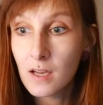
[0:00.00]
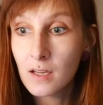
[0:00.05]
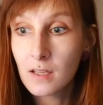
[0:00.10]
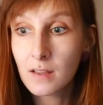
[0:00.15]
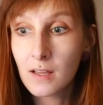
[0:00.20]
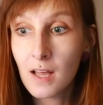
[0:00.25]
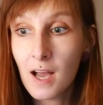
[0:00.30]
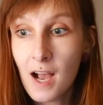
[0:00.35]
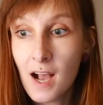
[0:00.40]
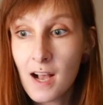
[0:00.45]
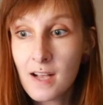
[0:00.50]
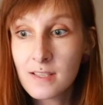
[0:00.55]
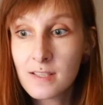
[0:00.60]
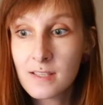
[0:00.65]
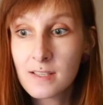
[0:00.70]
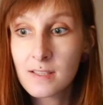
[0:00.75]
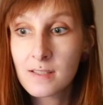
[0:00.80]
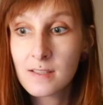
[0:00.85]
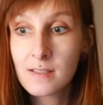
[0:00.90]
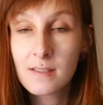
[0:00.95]

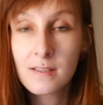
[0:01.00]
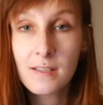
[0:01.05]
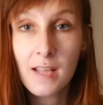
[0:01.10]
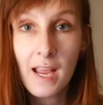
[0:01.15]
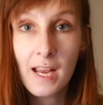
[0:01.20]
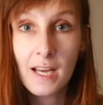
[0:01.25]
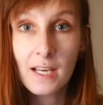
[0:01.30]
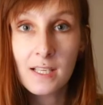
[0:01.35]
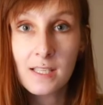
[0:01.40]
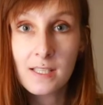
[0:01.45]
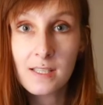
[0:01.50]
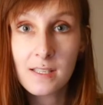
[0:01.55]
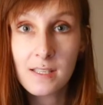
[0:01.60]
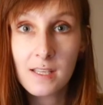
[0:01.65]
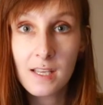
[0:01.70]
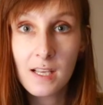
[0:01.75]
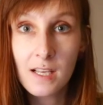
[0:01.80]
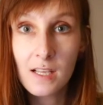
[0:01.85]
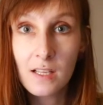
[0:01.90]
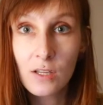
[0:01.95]
glass, stainless
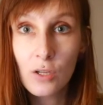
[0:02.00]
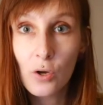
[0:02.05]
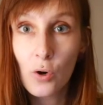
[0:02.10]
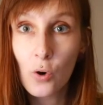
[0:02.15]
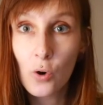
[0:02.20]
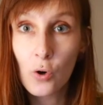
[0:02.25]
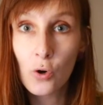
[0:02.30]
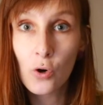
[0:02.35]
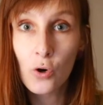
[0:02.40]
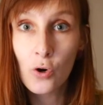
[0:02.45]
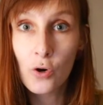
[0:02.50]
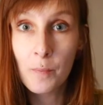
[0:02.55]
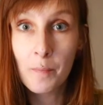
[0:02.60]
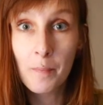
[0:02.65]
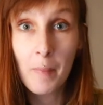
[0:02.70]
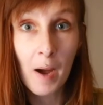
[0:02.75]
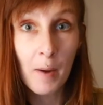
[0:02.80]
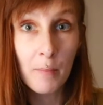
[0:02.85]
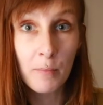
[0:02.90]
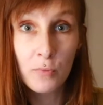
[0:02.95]
steel or
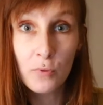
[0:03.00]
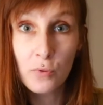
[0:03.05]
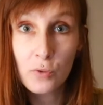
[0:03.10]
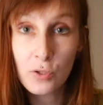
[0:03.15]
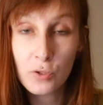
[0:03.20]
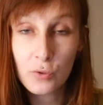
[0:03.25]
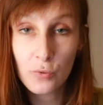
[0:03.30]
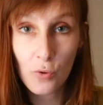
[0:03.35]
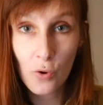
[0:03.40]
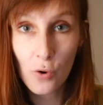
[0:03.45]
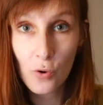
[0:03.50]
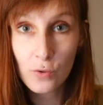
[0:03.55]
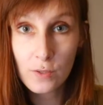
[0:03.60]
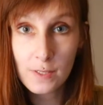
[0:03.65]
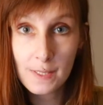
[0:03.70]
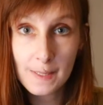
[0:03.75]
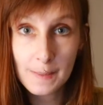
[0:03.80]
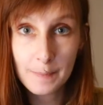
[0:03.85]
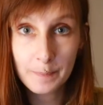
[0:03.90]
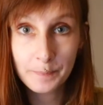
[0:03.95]
bamboo
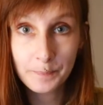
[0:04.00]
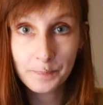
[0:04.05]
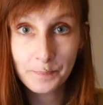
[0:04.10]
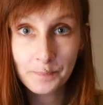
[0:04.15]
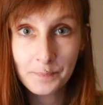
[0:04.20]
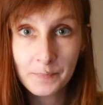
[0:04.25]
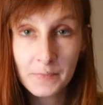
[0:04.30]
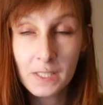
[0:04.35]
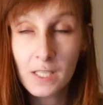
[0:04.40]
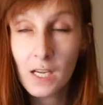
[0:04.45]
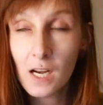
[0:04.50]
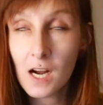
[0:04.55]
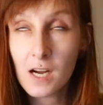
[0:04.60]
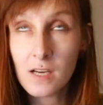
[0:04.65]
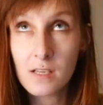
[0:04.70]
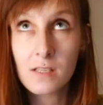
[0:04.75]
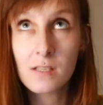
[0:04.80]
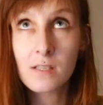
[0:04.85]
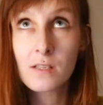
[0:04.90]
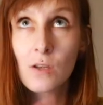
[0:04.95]
straws. There
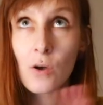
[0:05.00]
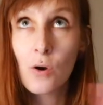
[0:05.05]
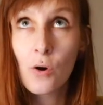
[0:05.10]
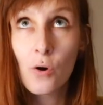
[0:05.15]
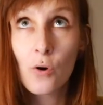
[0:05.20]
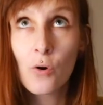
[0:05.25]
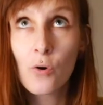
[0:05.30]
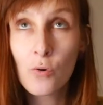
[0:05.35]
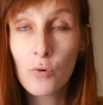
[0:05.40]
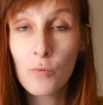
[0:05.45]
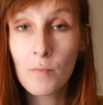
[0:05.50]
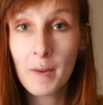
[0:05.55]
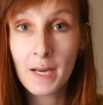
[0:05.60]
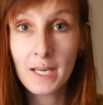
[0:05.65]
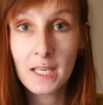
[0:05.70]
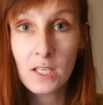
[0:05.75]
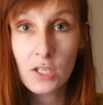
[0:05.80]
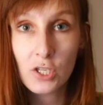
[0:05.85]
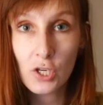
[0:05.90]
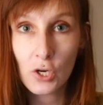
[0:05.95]
are so
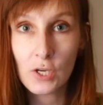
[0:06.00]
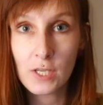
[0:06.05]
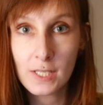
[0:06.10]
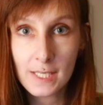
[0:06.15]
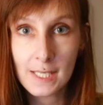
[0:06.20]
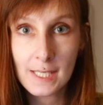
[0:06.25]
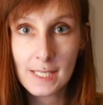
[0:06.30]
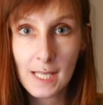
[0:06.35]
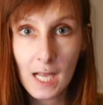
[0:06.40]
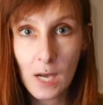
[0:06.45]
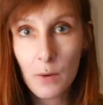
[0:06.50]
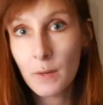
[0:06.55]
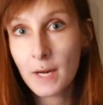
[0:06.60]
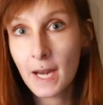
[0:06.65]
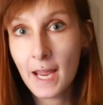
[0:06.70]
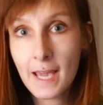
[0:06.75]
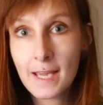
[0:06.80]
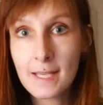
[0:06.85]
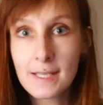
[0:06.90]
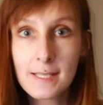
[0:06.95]
many choices
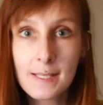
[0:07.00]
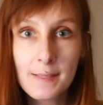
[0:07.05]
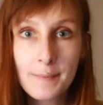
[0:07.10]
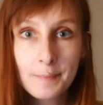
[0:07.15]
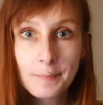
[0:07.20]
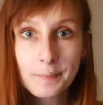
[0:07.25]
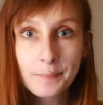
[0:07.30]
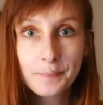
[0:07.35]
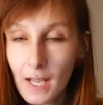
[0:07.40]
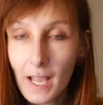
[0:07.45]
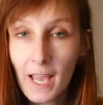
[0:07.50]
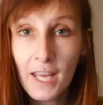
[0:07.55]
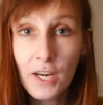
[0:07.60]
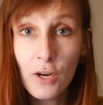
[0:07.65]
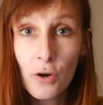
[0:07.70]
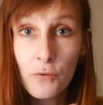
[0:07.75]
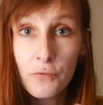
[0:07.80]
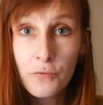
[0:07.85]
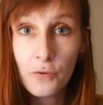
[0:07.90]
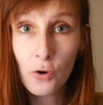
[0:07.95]
nowadays. And
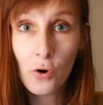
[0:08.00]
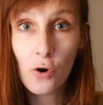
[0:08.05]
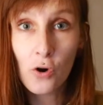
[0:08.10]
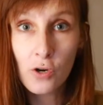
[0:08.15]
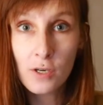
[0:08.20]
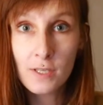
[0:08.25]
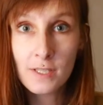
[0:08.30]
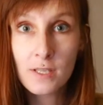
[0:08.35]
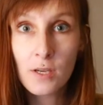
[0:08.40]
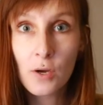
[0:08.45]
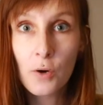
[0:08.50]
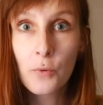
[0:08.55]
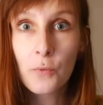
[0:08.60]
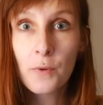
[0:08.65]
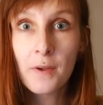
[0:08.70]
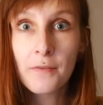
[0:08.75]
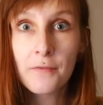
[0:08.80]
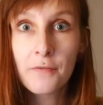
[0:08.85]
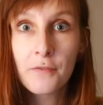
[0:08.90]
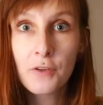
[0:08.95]
of course,
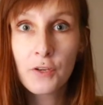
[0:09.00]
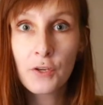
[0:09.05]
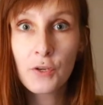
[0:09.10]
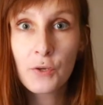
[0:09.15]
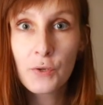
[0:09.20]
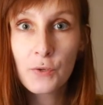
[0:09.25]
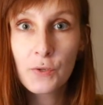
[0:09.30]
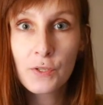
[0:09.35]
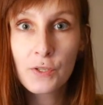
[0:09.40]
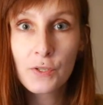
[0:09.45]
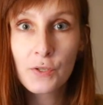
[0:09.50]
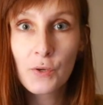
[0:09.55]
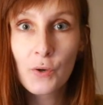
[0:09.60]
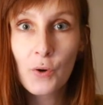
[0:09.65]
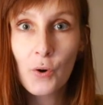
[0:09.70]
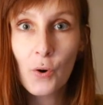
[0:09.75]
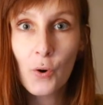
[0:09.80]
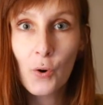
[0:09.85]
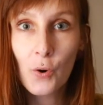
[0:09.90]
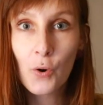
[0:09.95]
refuse
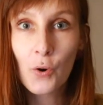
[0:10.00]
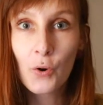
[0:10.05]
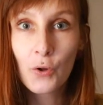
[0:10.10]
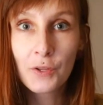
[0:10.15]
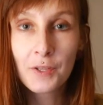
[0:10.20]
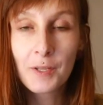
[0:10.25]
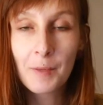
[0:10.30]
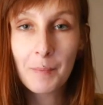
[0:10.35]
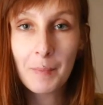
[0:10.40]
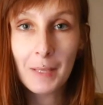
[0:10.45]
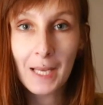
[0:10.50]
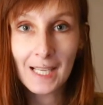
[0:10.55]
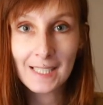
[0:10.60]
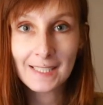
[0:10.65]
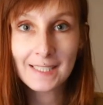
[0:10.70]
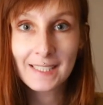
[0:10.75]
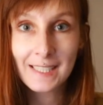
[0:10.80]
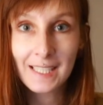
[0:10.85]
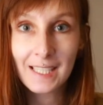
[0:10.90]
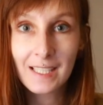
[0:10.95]
all the
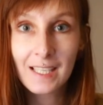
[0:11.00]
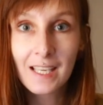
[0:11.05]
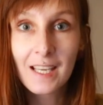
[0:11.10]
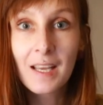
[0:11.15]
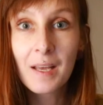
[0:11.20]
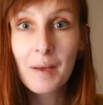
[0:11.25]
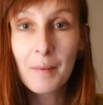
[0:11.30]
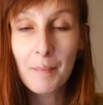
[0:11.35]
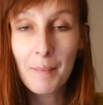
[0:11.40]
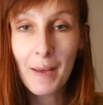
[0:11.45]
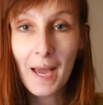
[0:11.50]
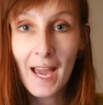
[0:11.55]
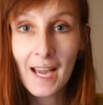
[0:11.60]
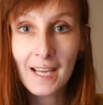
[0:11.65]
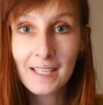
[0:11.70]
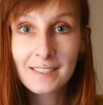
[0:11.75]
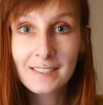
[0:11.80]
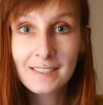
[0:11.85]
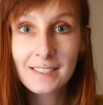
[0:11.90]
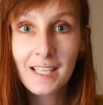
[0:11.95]
plastic
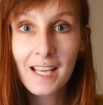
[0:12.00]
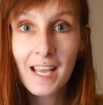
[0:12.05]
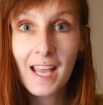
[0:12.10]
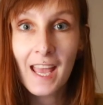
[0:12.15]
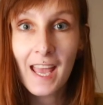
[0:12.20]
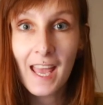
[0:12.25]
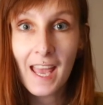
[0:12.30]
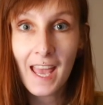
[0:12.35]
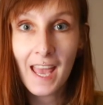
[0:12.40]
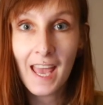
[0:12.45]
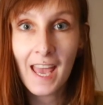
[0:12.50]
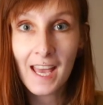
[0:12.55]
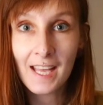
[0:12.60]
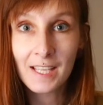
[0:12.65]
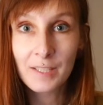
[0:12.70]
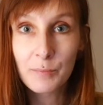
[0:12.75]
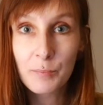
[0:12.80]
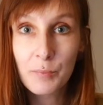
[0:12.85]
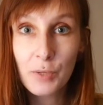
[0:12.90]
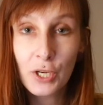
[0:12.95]
bags
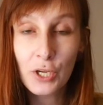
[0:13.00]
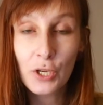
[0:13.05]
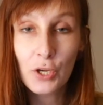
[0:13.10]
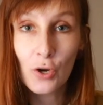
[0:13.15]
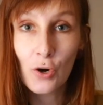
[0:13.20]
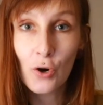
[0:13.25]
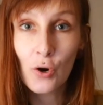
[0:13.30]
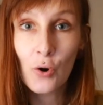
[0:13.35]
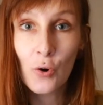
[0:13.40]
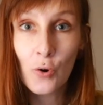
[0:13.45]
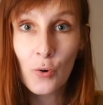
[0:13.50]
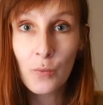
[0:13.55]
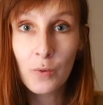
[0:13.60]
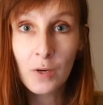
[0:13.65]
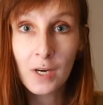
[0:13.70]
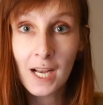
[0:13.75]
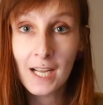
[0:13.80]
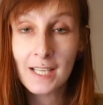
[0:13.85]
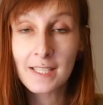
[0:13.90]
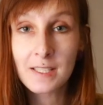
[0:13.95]
and bring your
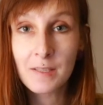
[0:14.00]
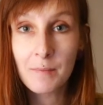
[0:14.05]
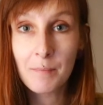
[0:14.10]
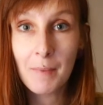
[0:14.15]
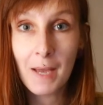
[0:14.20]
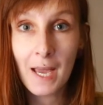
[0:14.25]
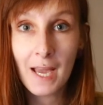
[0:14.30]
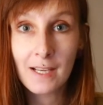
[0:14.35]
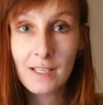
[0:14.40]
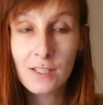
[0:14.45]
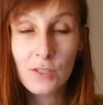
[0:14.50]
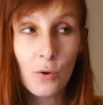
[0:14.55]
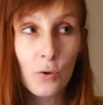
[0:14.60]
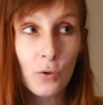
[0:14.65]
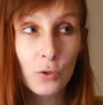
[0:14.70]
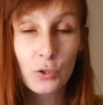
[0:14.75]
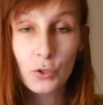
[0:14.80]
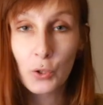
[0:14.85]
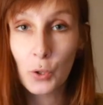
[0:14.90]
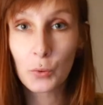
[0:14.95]
own cotton bags
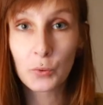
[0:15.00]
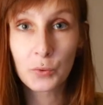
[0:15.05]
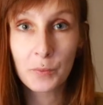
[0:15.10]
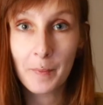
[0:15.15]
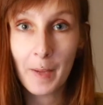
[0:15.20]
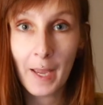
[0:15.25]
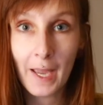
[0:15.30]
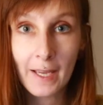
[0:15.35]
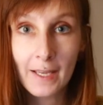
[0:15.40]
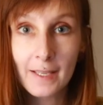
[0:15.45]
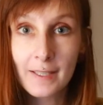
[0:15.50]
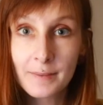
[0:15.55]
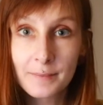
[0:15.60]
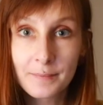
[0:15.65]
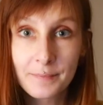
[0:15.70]
or tote bag